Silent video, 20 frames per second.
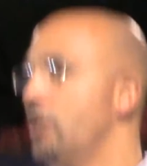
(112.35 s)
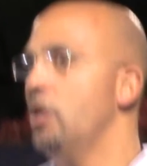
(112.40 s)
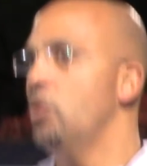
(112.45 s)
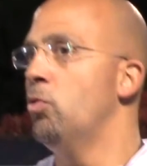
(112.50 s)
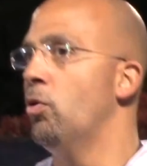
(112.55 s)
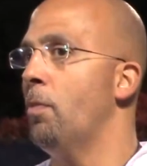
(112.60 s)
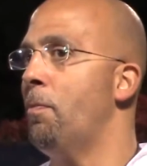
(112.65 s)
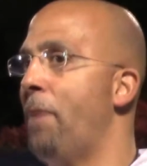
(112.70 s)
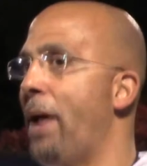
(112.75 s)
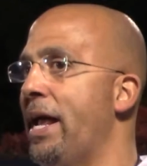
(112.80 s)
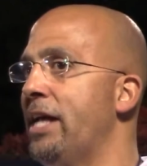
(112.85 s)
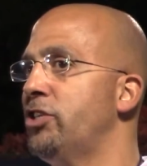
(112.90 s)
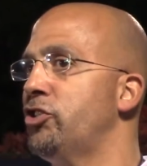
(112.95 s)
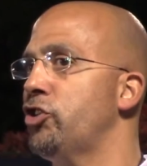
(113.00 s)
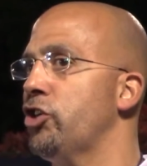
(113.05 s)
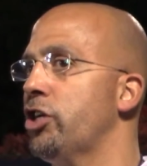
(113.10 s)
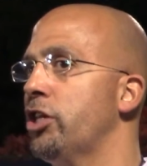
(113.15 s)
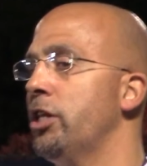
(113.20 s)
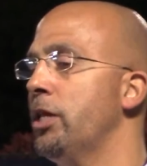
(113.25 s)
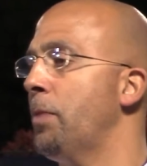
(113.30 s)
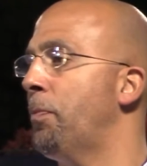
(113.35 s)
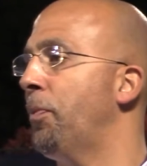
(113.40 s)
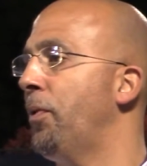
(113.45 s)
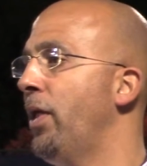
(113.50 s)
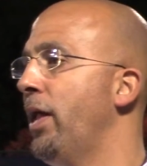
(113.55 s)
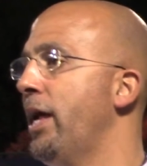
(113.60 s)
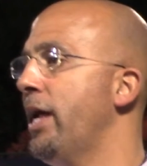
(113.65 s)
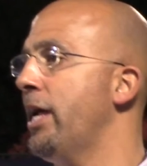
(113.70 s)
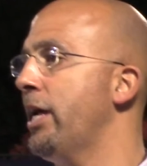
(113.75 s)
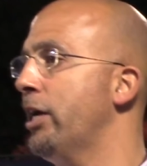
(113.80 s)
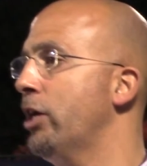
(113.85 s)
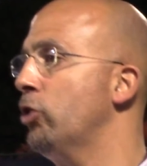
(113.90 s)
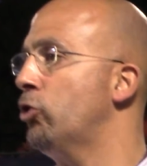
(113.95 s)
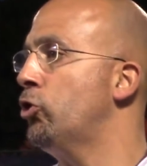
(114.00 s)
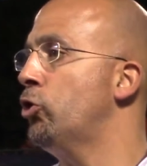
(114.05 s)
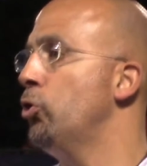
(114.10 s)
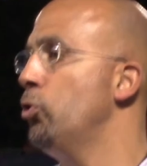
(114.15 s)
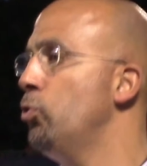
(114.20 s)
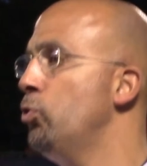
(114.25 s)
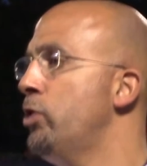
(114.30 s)
we're basically playing a
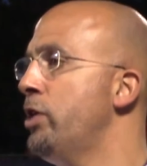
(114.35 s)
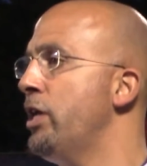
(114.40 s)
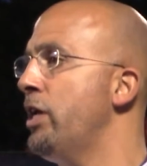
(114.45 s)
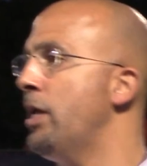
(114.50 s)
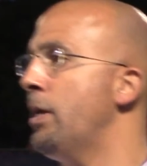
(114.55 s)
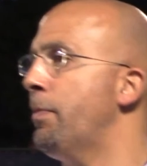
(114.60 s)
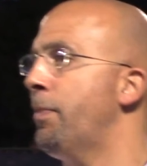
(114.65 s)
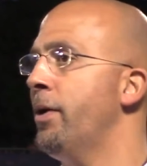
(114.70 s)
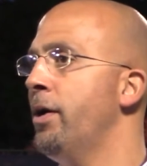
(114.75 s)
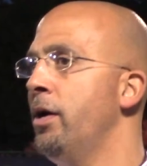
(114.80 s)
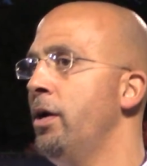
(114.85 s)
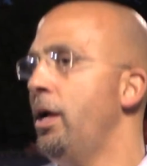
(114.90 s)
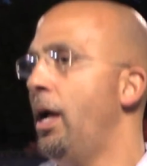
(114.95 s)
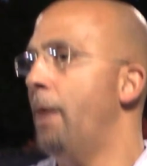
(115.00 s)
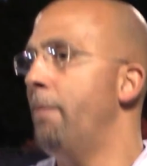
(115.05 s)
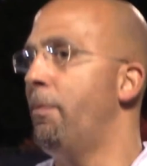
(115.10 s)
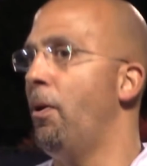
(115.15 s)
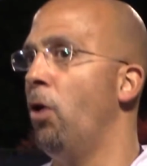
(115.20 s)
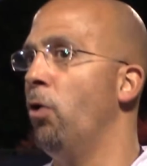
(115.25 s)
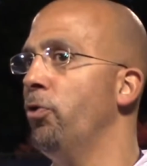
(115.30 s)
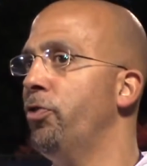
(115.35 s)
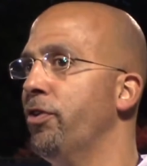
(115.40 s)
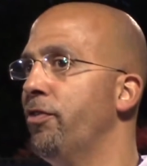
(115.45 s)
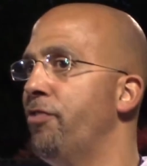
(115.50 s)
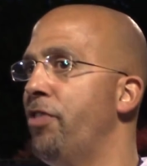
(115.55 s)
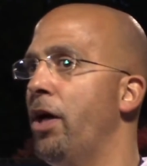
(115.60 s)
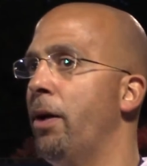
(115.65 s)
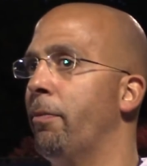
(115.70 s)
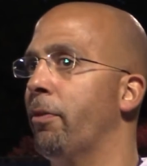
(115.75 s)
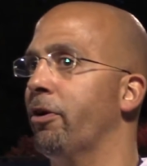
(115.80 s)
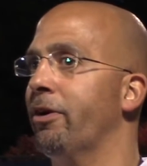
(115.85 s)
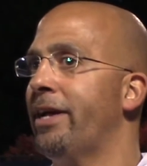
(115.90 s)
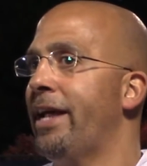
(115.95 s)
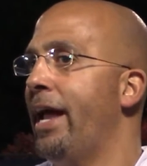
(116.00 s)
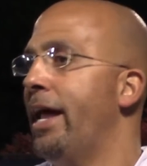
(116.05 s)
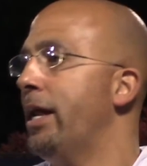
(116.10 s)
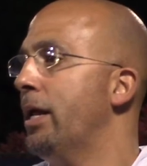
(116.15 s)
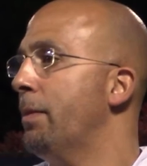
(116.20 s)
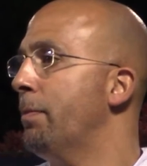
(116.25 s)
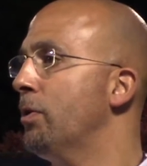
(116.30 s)
2 deep, and both of them are
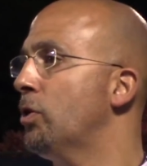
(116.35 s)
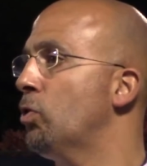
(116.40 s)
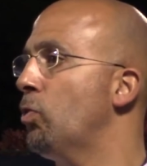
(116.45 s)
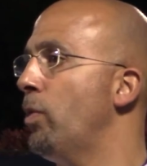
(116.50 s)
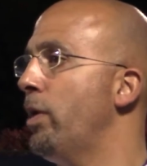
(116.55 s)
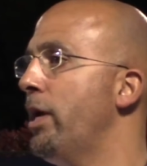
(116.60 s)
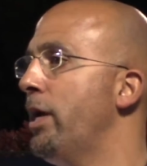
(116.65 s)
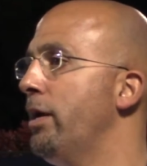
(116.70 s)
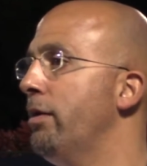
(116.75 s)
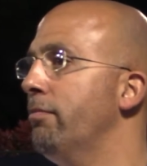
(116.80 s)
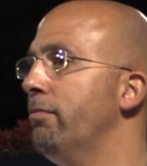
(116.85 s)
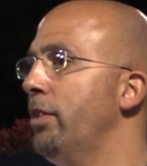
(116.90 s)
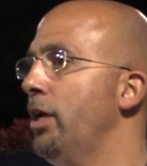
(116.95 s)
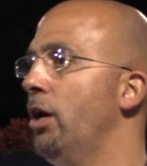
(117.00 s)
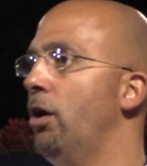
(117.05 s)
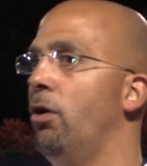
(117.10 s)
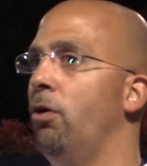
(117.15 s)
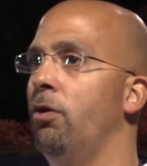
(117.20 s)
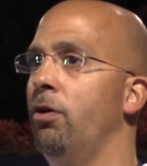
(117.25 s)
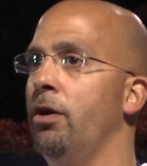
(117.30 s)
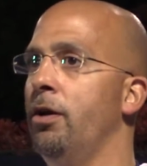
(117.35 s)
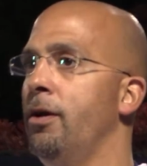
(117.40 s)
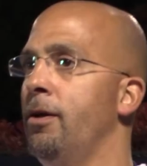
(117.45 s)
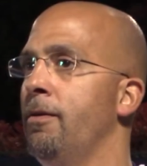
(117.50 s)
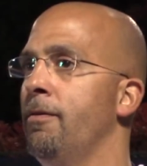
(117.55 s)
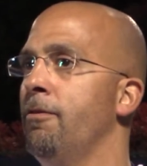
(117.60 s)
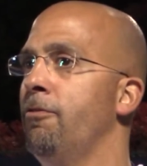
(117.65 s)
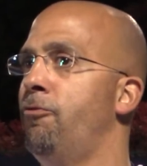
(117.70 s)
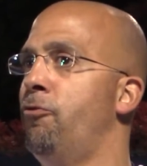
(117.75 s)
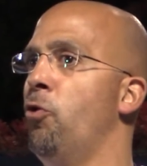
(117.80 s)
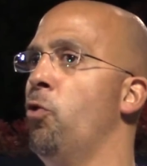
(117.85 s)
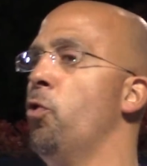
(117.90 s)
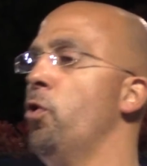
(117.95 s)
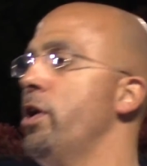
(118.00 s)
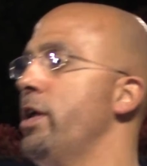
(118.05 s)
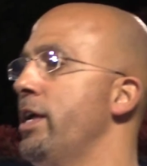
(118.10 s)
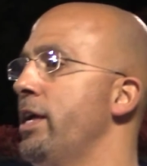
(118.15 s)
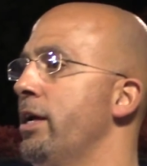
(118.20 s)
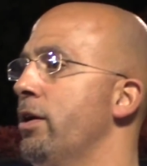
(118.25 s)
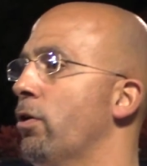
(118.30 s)
getting between
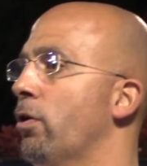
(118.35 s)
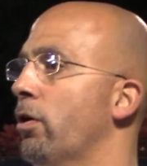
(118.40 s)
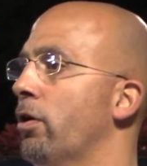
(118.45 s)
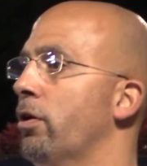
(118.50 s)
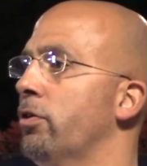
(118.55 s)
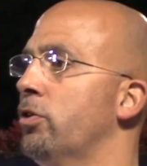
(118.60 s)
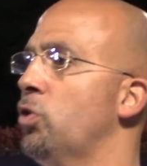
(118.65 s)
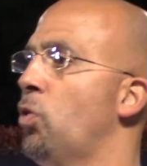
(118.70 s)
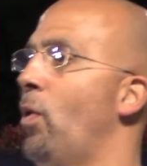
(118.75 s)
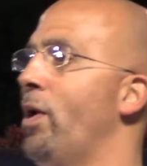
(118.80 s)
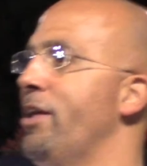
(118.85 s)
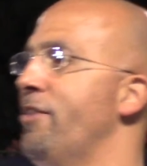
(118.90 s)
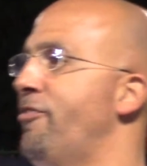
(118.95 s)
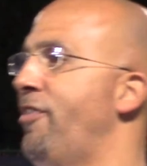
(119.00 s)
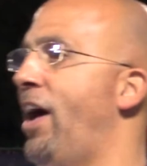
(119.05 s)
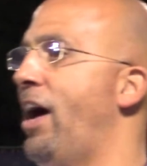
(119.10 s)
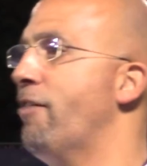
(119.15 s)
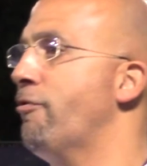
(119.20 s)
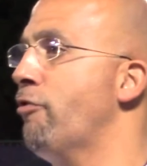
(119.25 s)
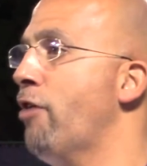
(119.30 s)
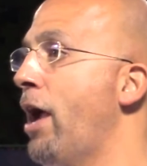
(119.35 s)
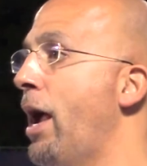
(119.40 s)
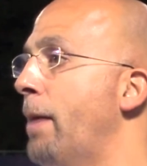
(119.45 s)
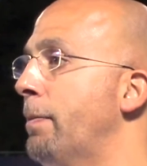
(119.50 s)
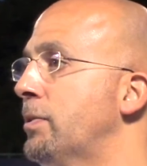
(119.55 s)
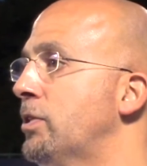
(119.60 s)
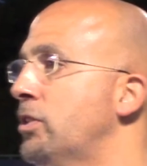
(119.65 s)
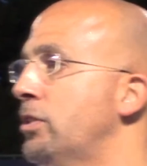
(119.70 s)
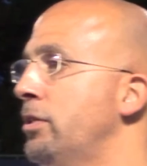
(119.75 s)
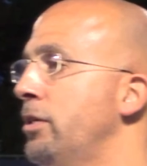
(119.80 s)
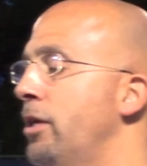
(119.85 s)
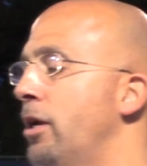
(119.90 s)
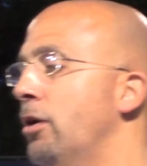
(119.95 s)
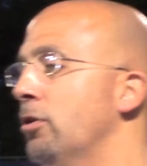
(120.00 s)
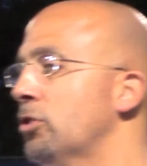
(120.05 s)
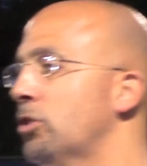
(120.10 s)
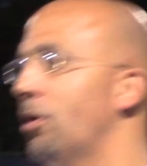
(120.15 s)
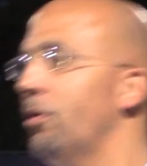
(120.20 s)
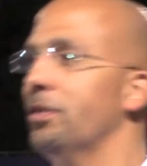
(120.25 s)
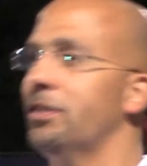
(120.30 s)
40 or 25 reps.
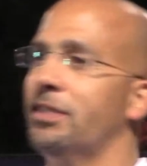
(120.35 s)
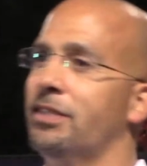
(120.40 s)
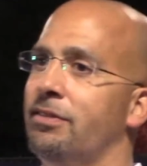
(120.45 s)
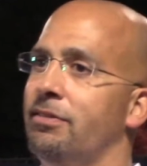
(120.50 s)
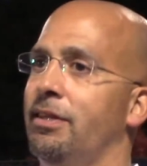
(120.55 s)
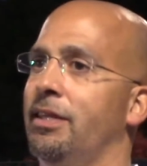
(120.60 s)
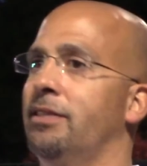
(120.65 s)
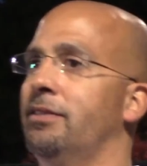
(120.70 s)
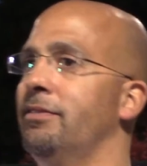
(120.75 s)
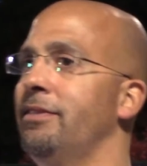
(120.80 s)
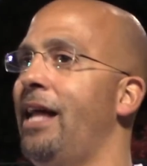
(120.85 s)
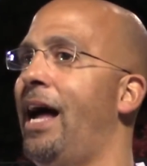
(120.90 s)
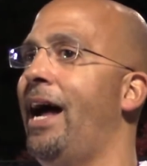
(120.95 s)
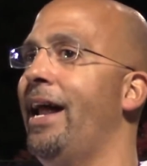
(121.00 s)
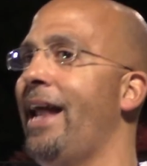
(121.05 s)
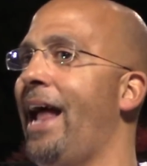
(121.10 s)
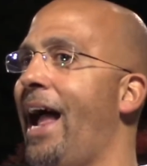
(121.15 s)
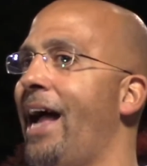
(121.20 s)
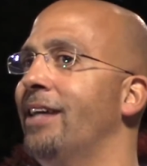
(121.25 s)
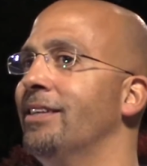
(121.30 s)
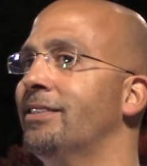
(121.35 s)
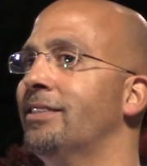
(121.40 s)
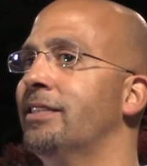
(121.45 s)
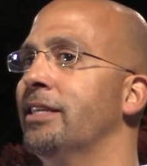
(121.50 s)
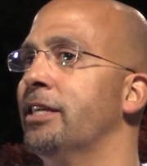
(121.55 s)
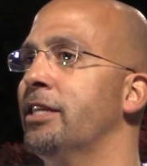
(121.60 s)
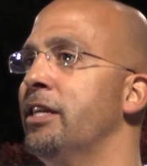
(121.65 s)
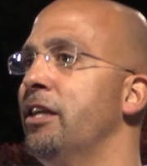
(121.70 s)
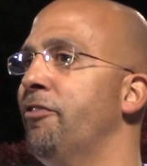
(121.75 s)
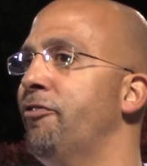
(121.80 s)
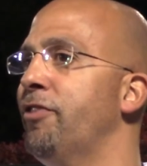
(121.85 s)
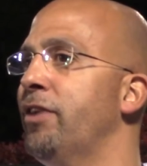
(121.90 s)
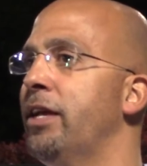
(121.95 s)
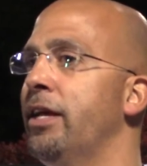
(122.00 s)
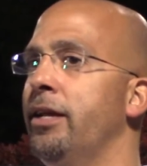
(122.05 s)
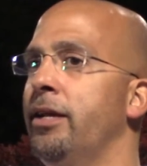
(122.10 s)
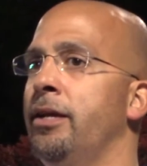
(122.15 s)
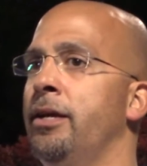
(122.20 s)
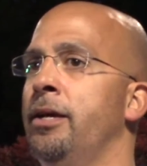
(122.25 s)
So it's not as significant.